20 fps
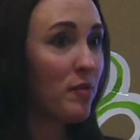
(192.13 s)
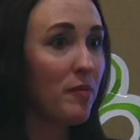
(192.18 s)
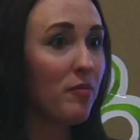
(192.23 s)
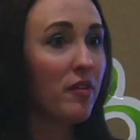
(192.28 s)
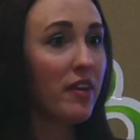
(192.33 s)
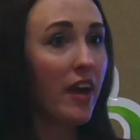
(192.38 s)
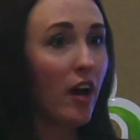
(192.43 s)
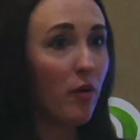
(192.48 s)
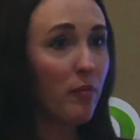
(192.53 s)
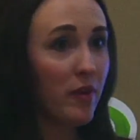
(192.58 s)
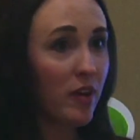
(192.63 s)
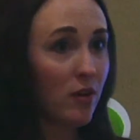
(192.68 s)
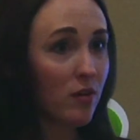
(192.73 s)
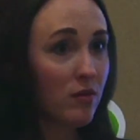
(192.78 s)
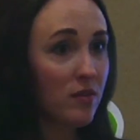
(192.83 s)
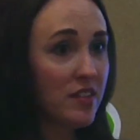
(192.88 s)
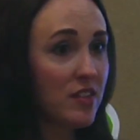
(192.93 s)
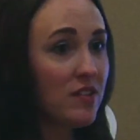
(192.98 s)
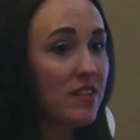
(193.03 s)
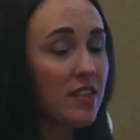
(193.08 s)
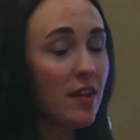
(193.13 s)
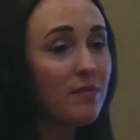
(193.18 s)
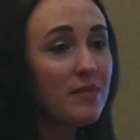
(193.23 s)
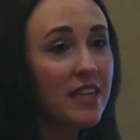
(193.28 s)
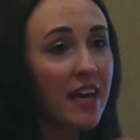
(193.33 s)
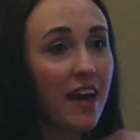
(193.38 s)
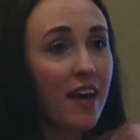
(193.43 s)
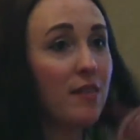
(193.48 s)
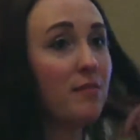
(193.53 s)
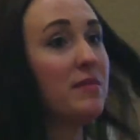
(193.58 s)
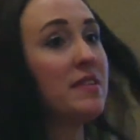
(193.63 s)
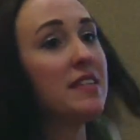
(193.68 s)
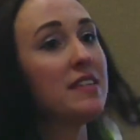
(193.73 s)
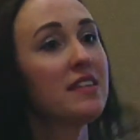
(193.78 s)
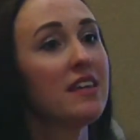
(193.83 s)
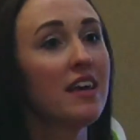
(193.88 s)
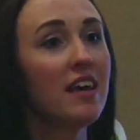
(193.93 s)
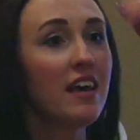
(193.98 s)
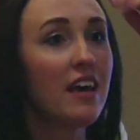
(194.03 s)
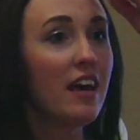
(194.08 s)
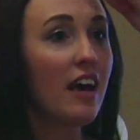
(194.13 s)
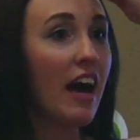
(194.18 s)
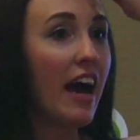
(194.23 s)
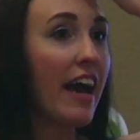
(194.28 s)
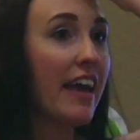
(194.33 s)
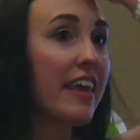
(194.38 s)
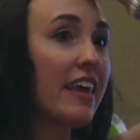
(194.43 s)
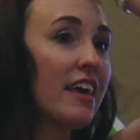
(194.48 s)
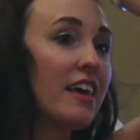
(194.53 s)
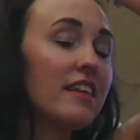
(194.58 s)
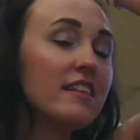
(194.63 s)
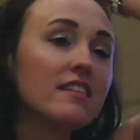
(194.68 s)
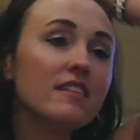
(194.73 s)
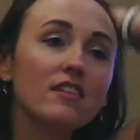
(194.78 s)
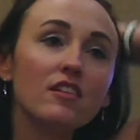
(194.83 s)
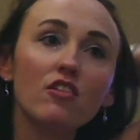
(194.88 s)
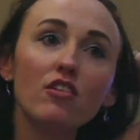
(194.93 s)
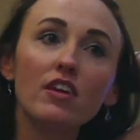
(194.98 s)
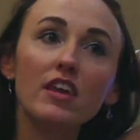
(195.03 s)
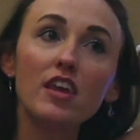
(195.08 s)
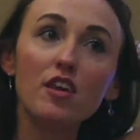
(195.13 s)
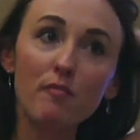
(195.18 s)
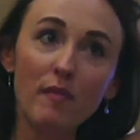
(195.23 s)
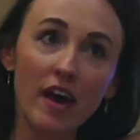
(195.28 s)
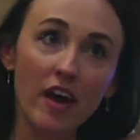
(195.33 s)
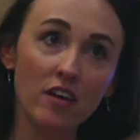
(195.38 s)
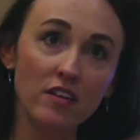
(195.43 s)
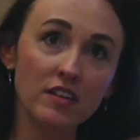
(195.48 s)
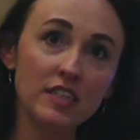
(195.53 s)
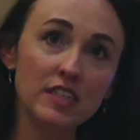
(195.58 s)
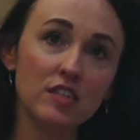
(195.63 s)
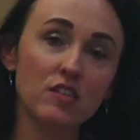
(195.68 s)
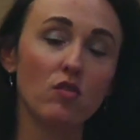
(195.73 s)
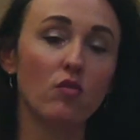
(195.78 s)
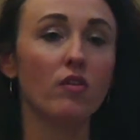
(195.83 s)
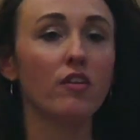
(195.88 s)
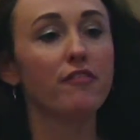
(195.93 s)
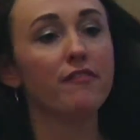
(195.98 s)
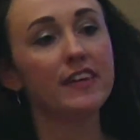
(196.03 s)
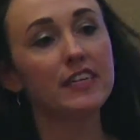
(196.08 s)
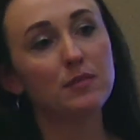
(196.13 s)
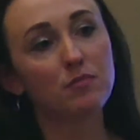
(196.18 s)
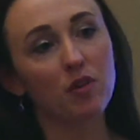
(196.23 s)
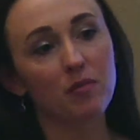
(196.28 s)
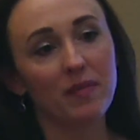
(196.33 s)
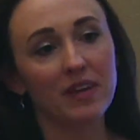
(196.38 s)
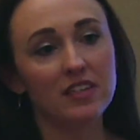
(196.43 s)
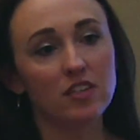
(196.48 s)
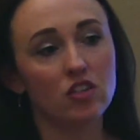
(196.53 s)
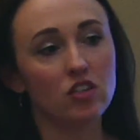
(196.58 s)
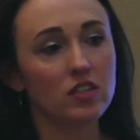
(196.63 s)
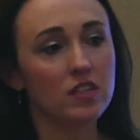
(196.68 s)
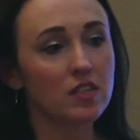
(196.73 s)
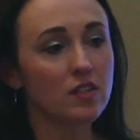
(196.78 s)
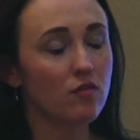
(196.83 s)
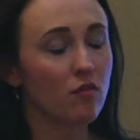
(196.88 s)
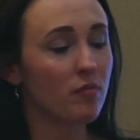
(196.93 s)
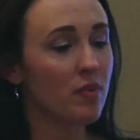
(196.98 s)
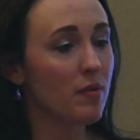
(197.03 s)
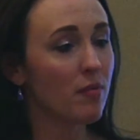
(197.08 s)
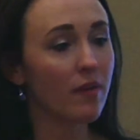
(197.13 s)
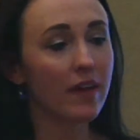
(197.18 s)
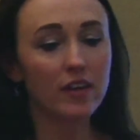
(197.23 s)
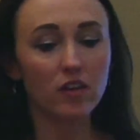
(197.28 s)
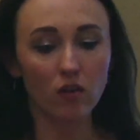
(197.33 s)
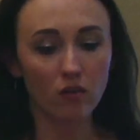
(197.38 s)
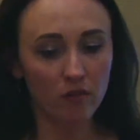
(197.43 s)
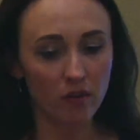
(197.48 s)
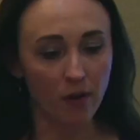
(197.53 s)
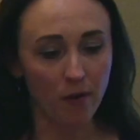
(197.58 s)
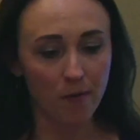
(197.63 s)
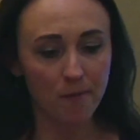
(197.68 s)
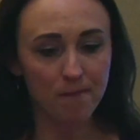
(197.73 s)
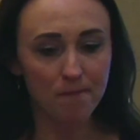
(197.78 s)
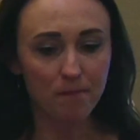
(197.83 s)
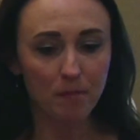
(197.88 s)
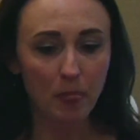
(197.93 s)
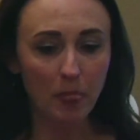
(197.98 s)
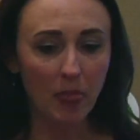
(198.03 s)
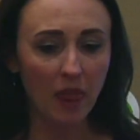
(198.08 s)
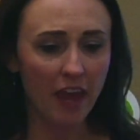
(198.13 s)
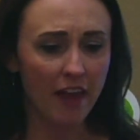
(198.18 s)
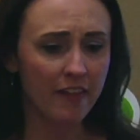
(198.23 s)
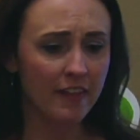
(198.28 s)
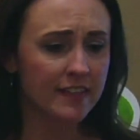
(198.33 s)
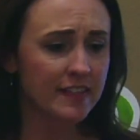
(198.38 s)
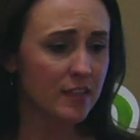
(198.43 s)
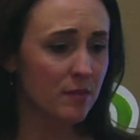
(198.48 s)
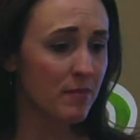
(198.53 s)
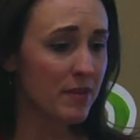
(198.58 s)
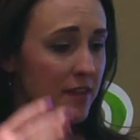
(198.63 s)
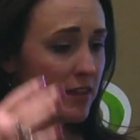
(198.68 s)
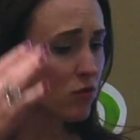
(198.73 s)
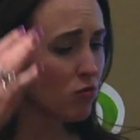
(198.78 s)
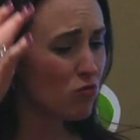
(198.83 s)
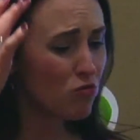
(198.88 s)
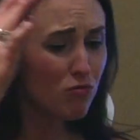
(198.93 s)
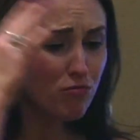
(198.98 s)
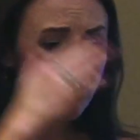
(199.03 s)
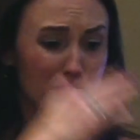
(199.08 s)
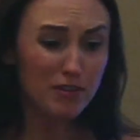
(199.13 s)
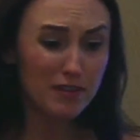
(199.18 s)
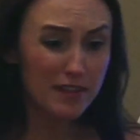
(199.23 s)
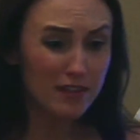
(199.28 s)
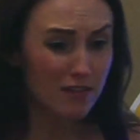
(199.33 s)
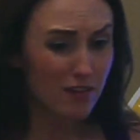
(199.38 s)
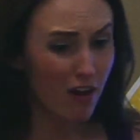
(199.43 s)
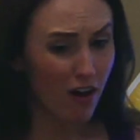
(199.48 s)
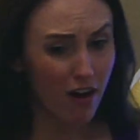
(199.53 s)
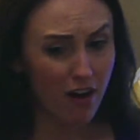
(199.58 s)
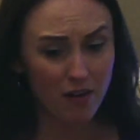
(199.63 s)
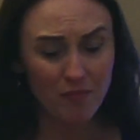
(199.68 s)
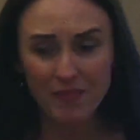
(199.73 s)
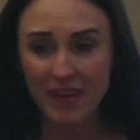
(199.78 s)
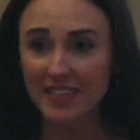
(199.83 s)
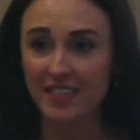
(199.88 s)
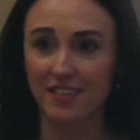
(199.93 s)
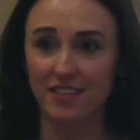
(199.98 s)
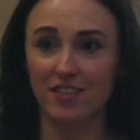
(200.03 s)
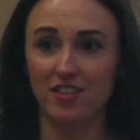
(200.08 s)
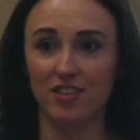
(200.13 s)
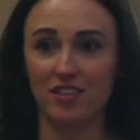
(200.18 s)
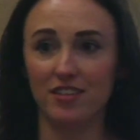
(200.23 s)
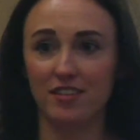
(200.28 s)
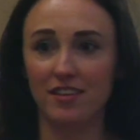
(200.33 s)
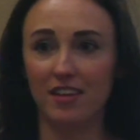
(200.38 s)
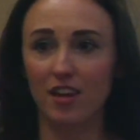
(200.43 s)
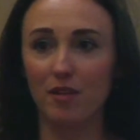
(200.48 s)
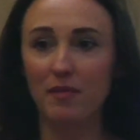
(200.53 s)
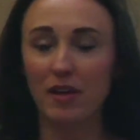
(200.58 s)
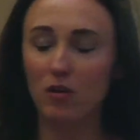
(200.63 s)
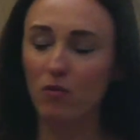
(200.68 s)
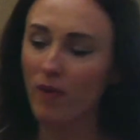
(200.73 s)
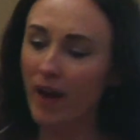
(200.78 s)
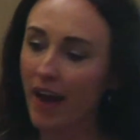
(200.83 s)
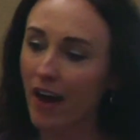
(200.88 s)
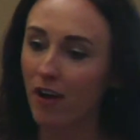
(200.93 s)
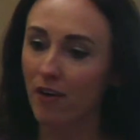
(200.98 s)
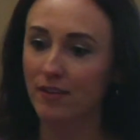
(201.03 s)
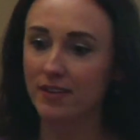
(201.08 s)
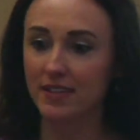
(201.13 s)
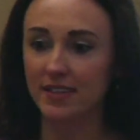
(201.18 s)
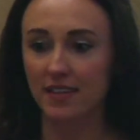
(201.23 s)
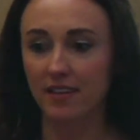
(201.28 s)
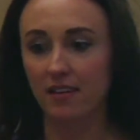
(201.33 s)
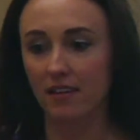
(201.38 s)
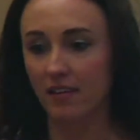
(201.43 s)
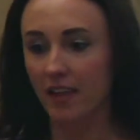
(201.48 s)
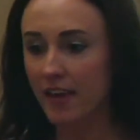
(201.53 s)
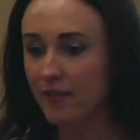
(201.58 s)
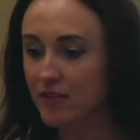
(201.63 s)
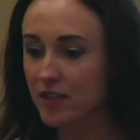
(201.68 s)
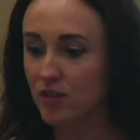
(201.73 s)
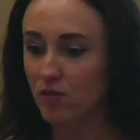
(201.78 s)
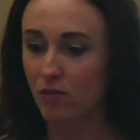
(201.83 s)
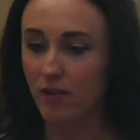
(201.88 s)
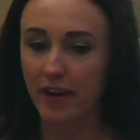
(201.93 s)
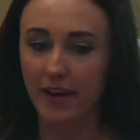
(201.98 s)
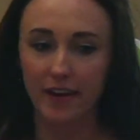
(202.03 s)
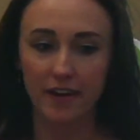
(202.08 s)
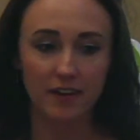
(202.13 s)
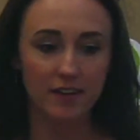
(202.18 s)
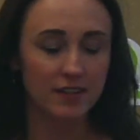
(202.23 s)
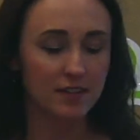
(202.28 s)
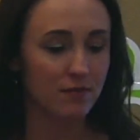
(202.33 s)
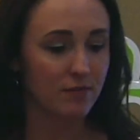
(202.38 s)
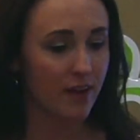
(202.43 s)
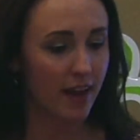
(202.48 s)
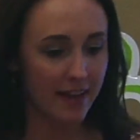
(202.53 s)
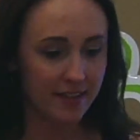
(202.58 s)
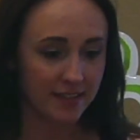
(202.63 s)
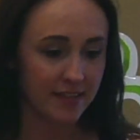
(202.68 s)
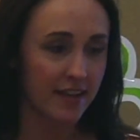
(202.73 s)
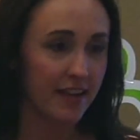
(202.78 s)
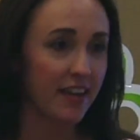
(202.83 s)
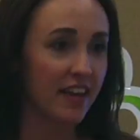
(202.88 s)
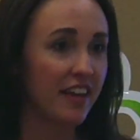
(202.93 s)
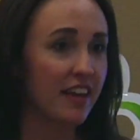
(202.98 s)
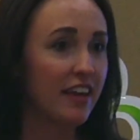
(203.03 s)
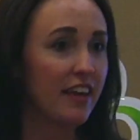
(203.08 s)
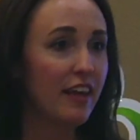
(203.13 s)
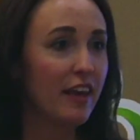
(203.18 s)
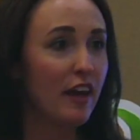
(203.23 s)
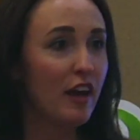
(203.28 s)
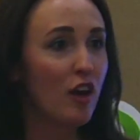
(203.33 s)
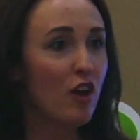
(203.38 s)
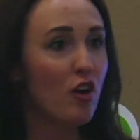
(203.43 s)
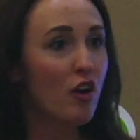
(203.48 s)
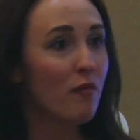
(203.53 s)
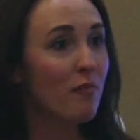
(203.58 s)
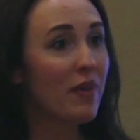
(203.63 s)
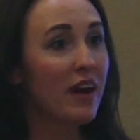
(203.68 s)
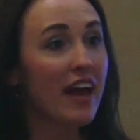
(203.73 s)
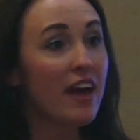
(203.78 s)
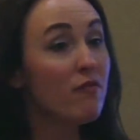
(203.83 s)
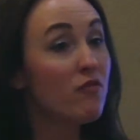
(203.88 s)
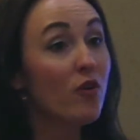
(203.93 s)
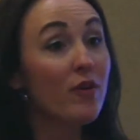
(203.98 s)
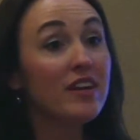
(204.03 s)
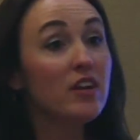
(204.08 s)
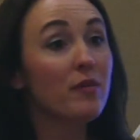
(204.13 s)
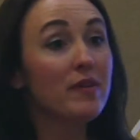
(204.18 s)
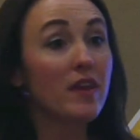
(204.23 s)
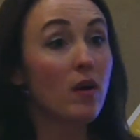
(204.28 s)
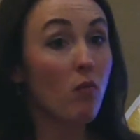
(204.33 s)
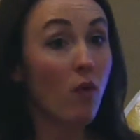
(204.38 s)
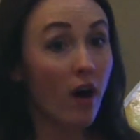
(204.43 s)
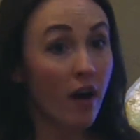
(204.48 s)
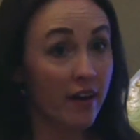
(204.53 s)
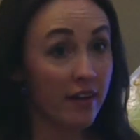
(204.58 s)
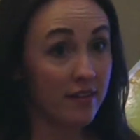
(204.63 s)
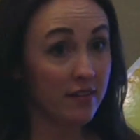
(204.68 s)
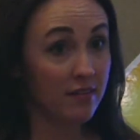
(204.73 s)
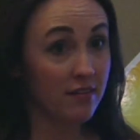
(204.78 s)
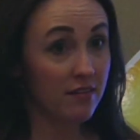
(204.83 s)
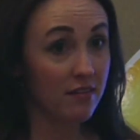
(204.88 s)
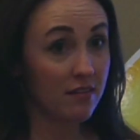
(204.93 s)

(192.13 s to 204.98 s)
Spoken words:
people to help you. So sometimes I get emails or Facebook messages from people I don't know, and they send me this really long message. And I'm like, wow, it's like a life story here. It's fascinating. But I have no idea what they want.